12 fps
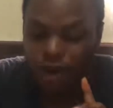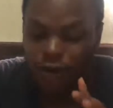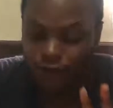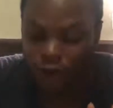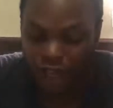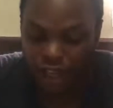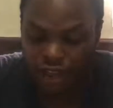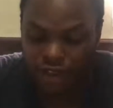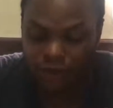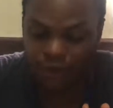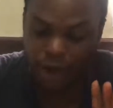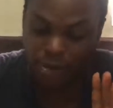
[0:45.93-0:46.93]
4 gigs
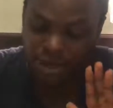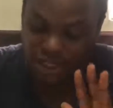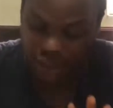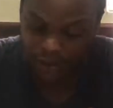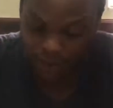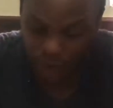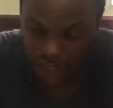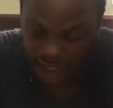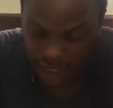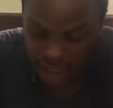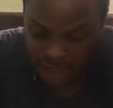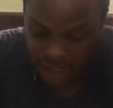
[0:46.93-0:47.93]
of RAM, 64
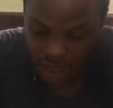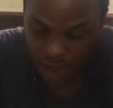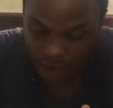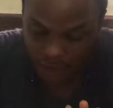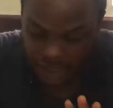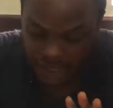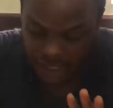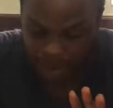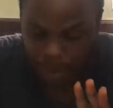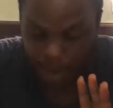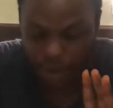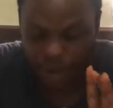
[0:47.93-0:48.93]
gigs of
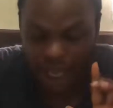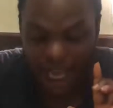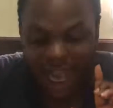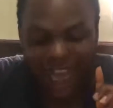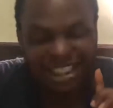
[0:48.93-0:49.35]
internal memory,